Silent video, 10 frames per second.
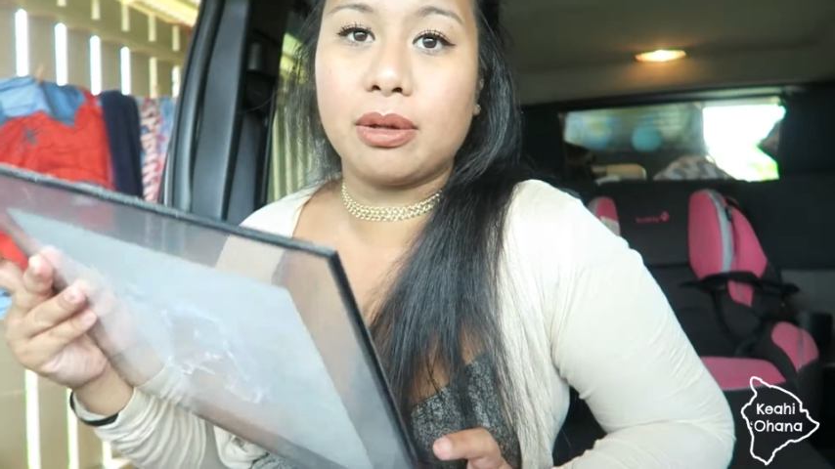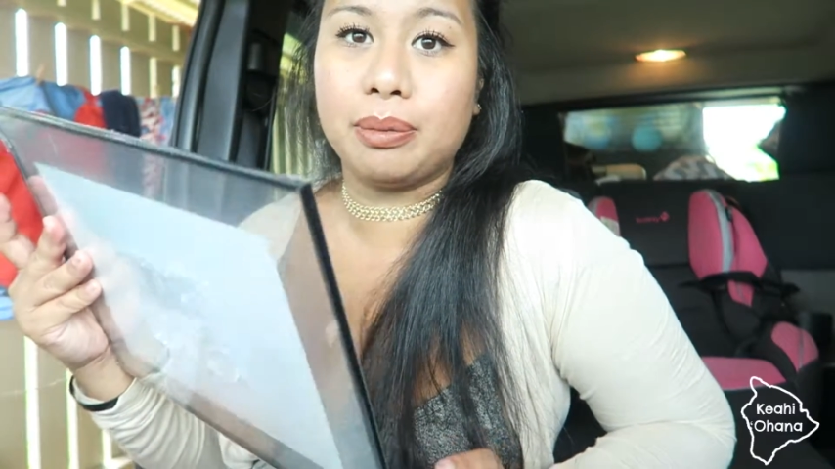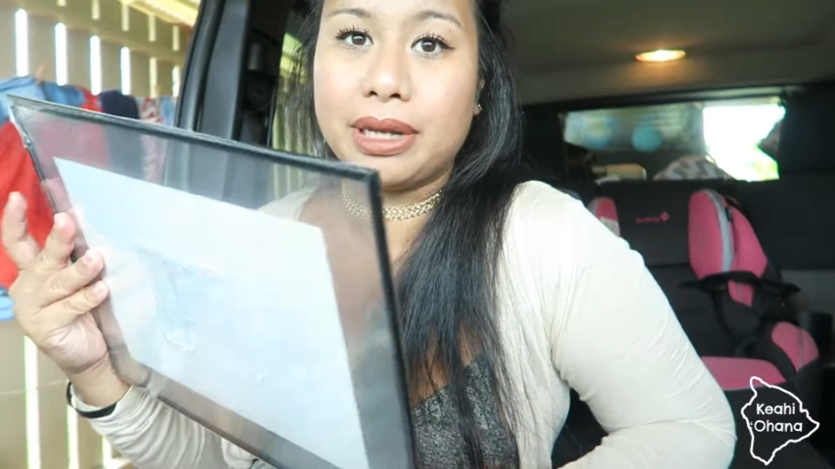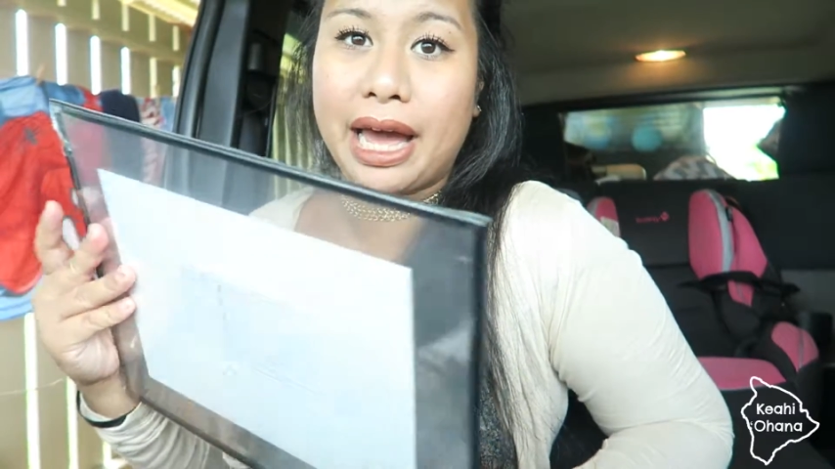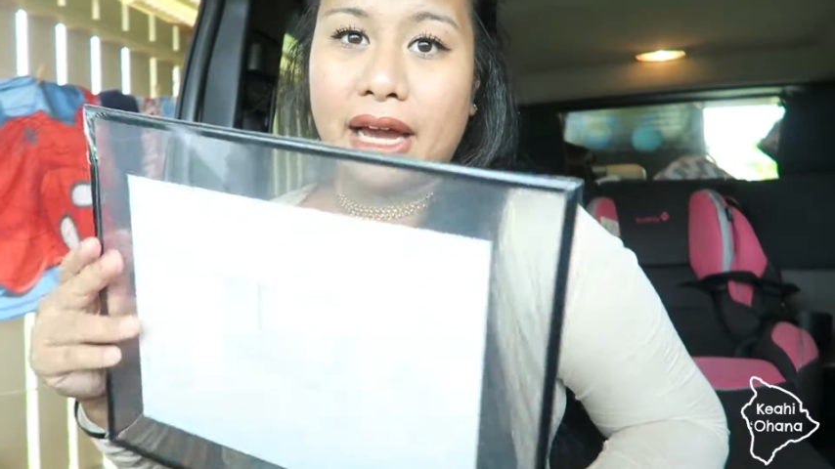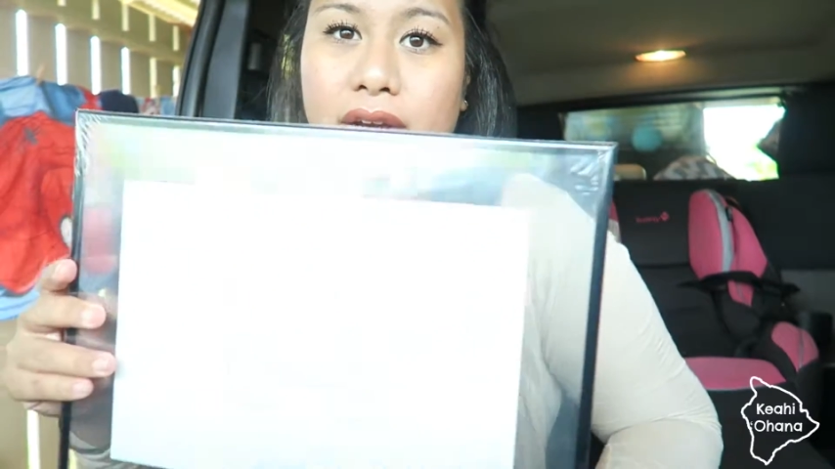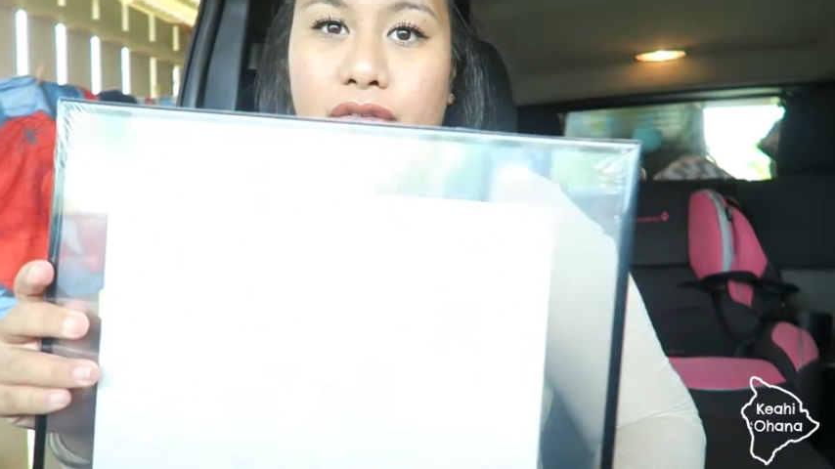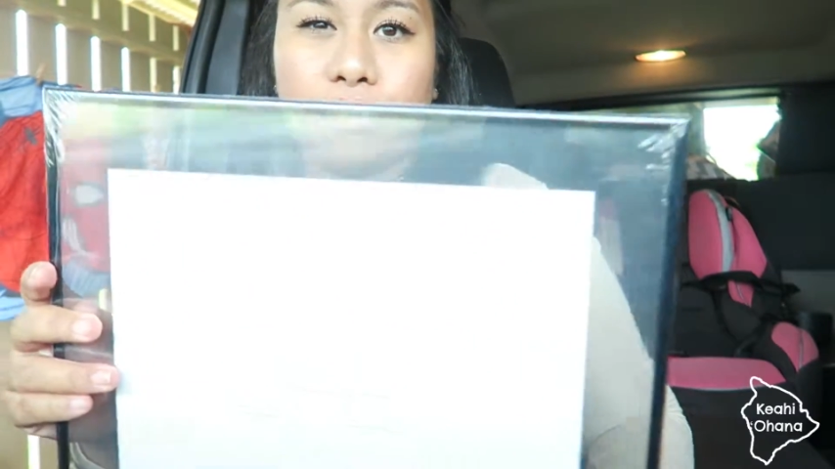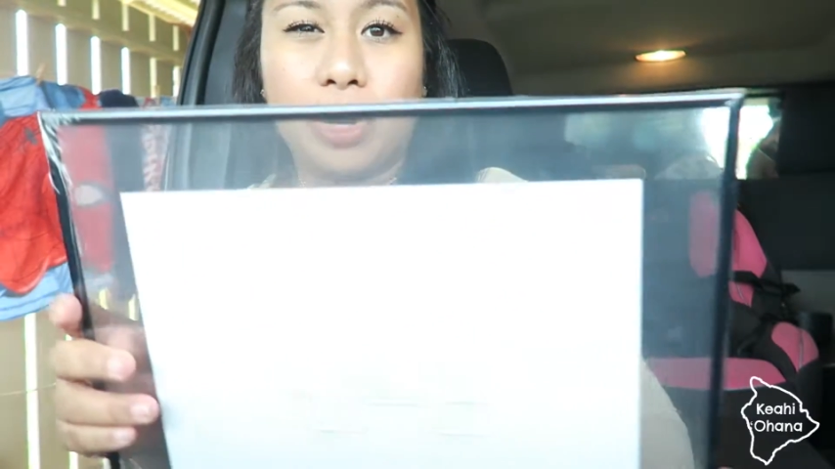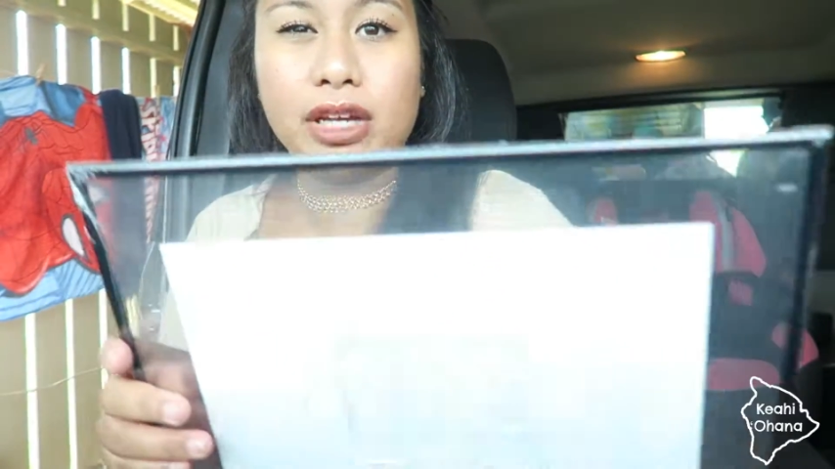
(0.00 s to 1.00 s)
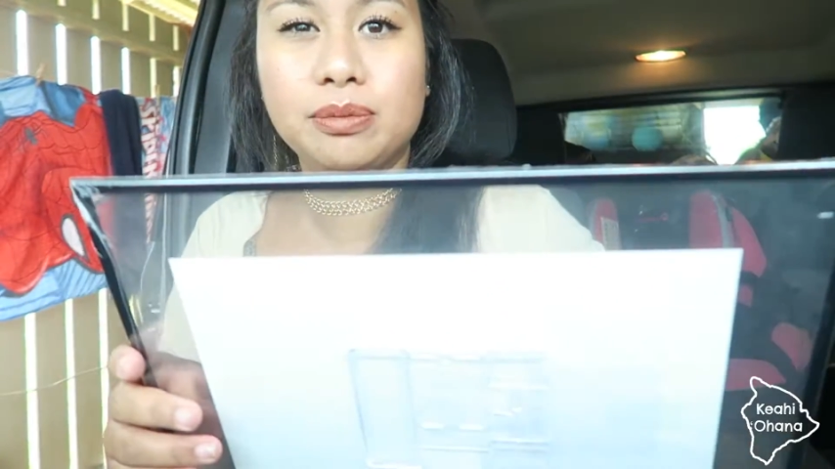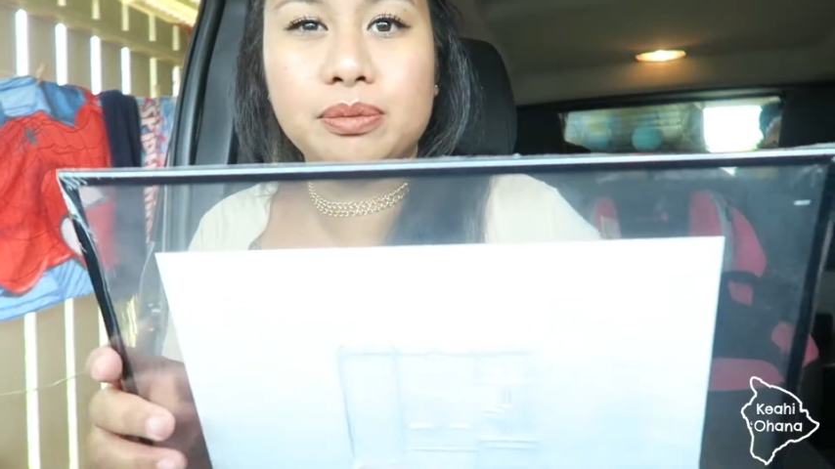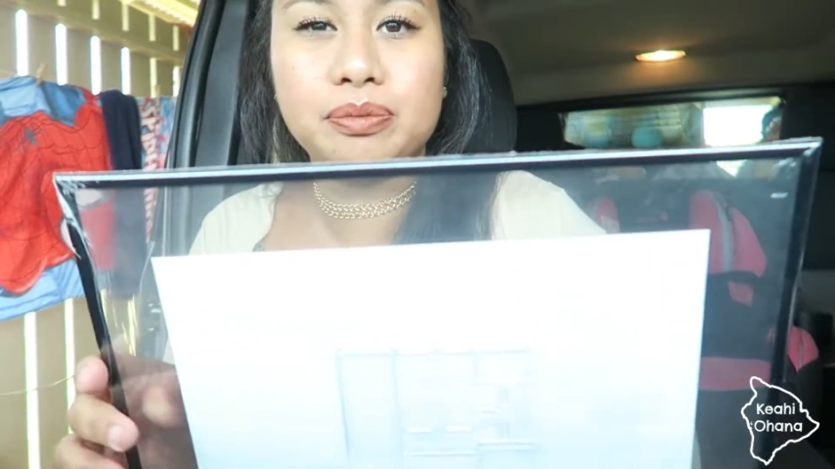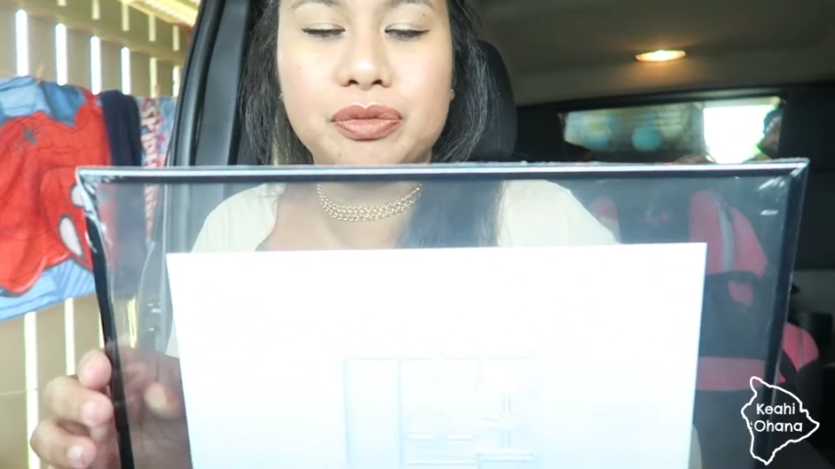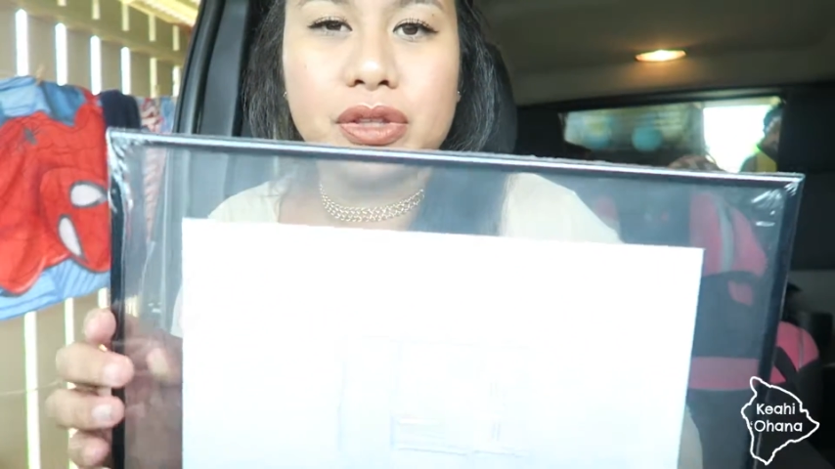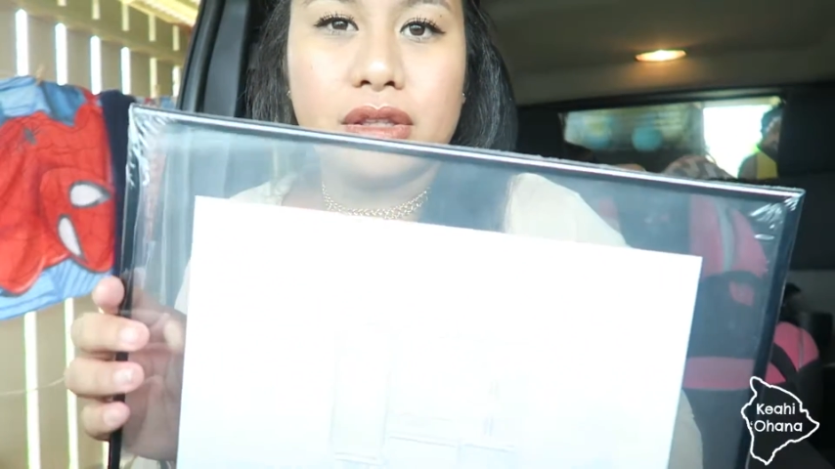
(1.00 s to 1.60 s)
the black frame.